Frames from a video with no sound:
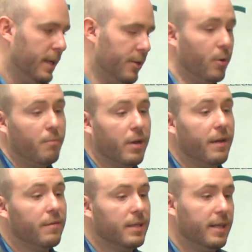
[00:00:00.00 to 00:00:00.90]
into a
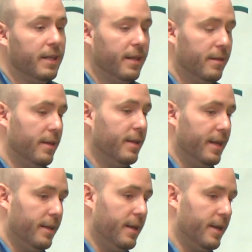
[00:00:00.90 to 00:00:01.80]
brief that, that, that
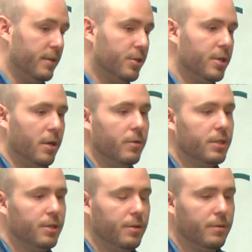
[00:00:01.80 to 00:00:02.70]
they then show
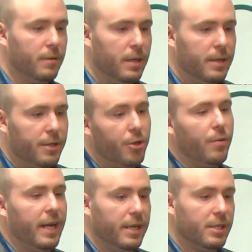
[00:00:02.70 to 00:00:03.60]
to the
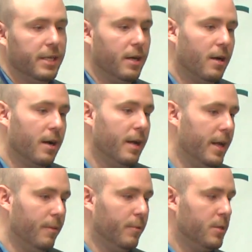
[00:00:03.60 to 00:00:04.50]
U N H C R,
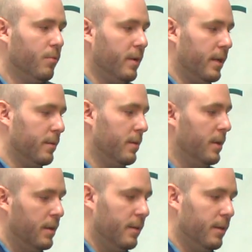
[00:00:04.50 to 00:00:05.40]
and at which point
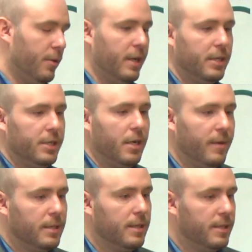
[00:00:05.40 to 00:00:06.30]
the U N H C R
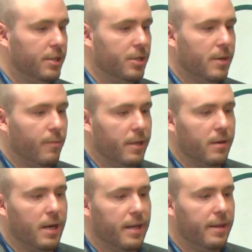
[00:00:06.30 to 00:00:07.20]
makes a decision on whether
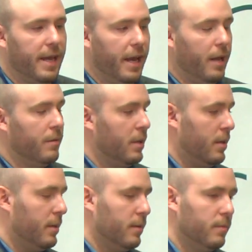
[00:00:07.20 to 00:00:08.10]
or not they
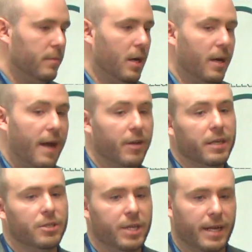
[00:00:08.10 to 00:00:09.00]
uh, have a
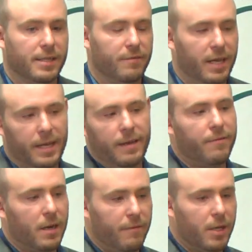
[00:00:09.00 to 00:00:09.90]
good chance of getting in
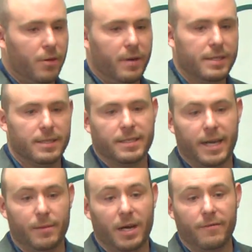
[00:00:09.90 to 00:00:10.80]
front of a U S
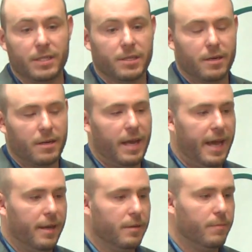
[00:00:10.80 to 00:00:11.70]
asylum officer
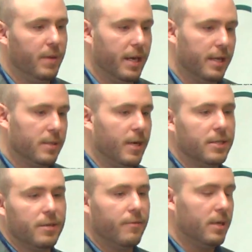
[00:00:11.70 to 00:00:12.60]
and being
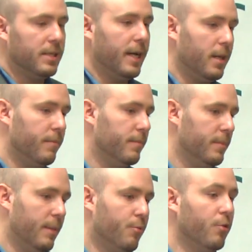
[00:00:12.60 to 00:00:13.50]
sponsored for asylum
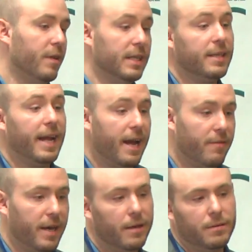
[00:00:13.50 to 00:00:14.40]
and proving that they
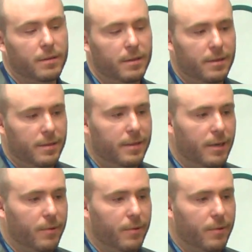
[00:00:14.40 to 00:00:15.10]
have that, that